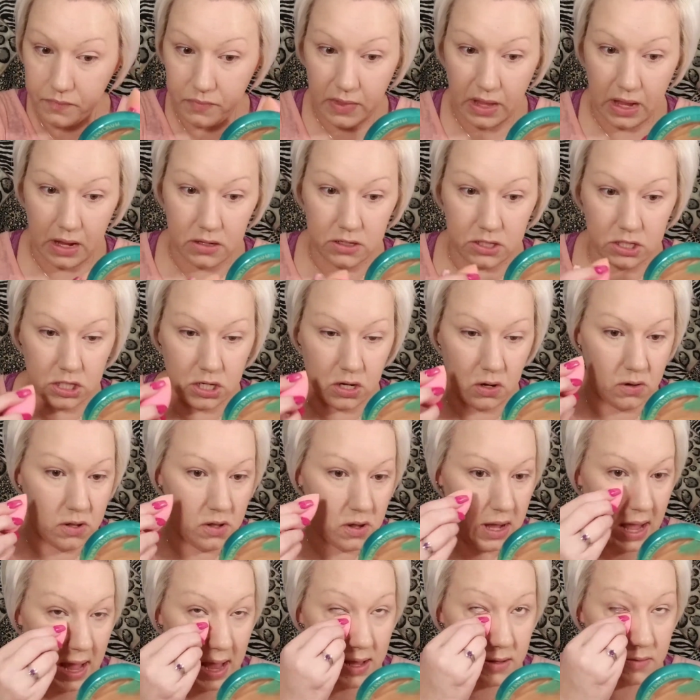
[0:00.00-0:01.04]
and show you
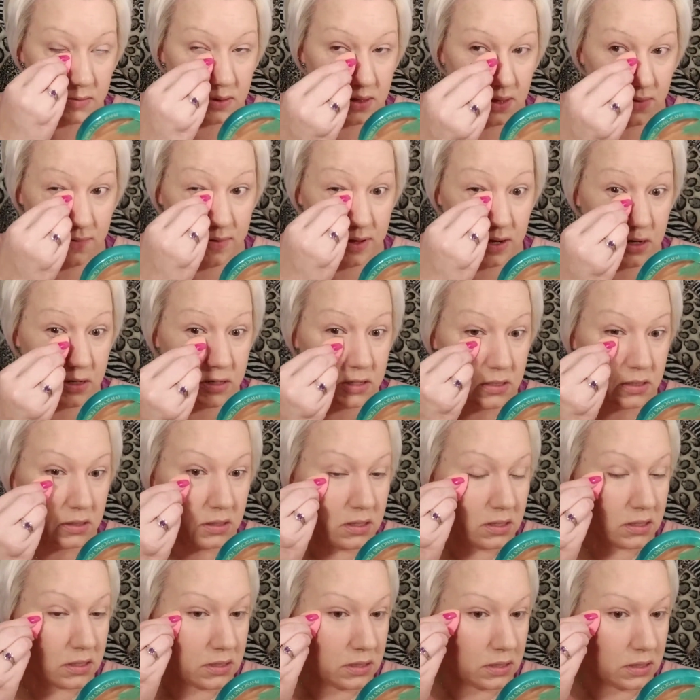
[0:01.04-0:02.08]
guys what the finished
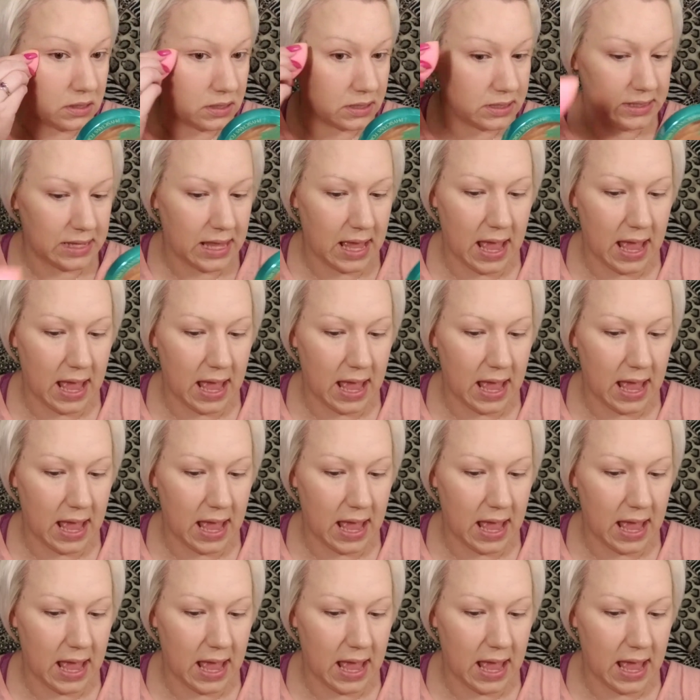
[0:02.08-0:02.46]
look looks